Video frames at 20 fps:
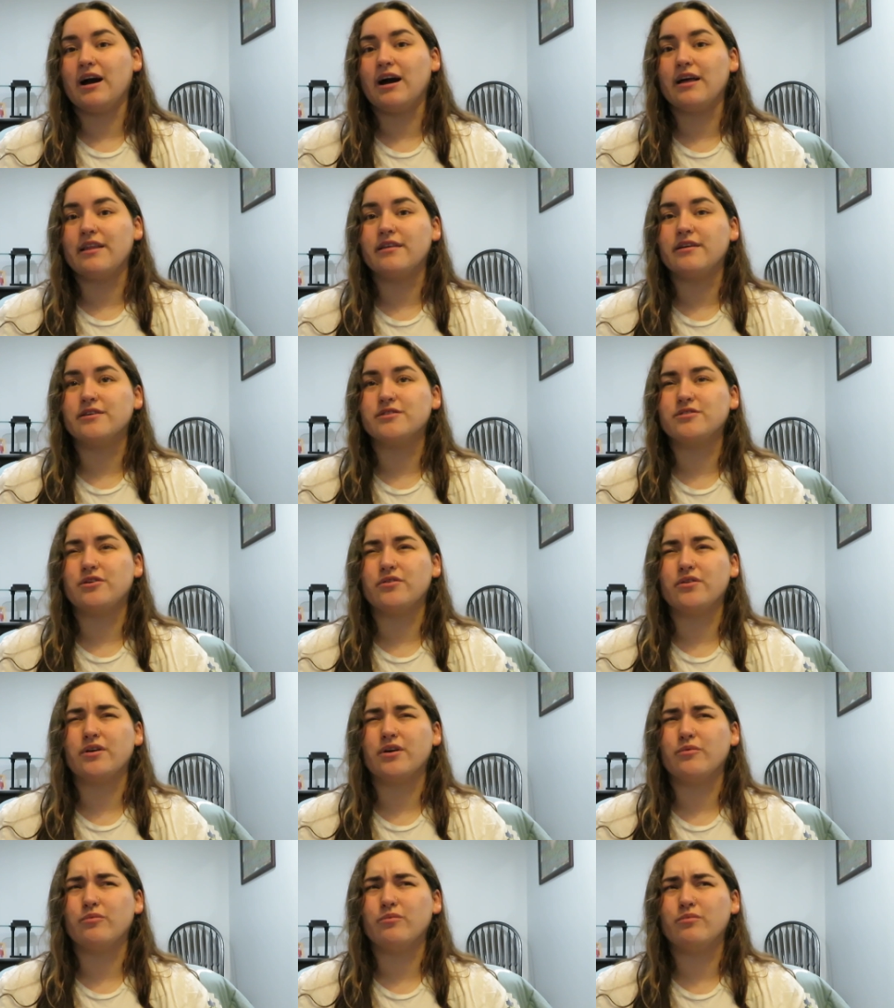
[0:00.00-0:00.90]
I think it's
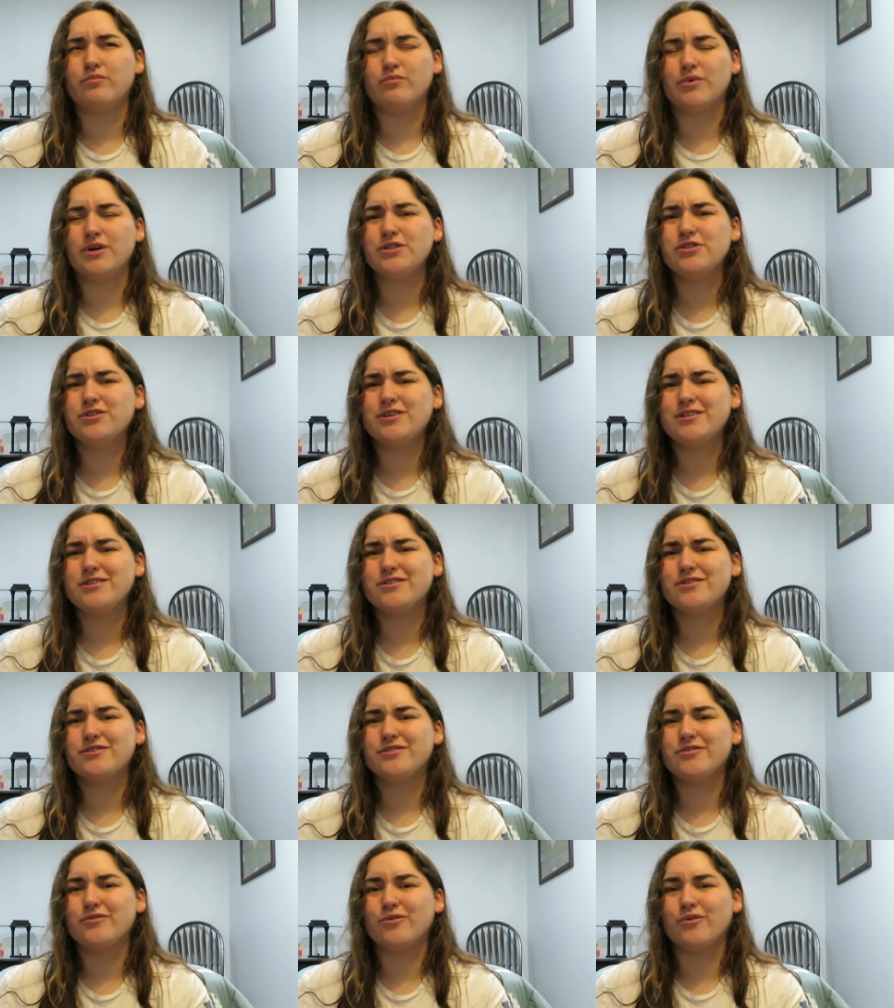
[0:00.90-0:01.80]
called like a wish
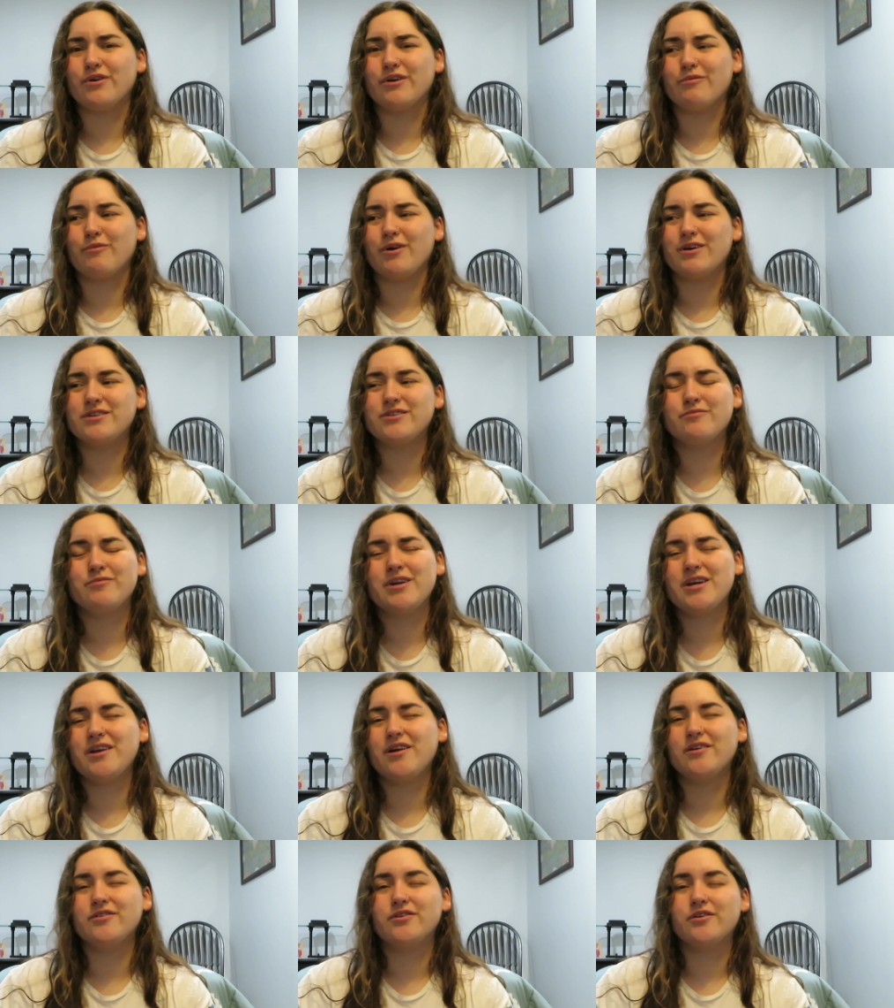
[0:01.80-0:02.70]
list or want to
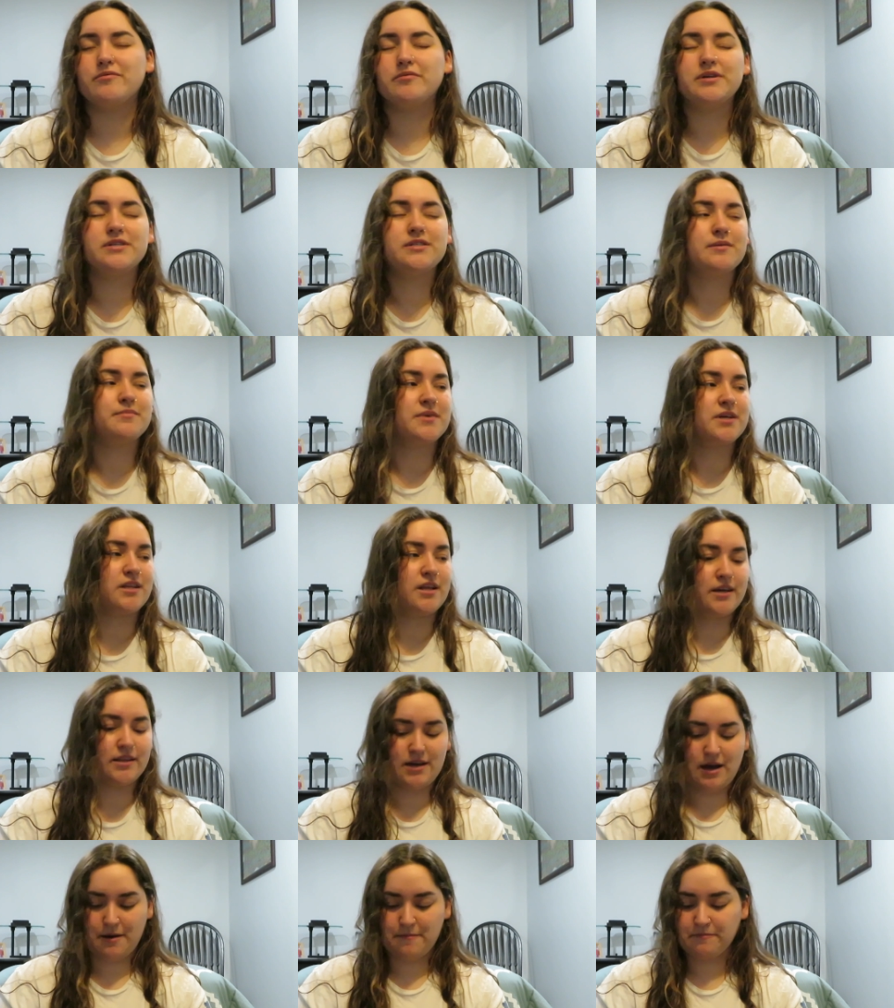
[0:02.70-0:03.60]
read on Goodreads, something
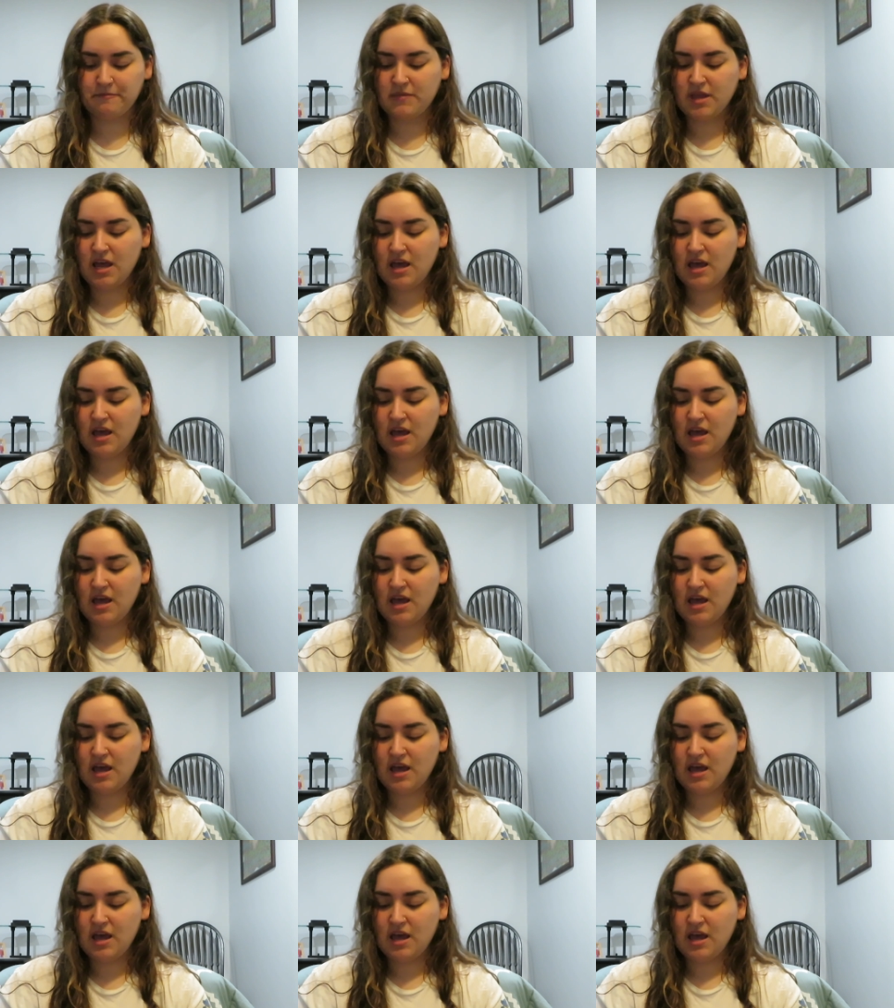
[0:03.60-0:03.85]
like that.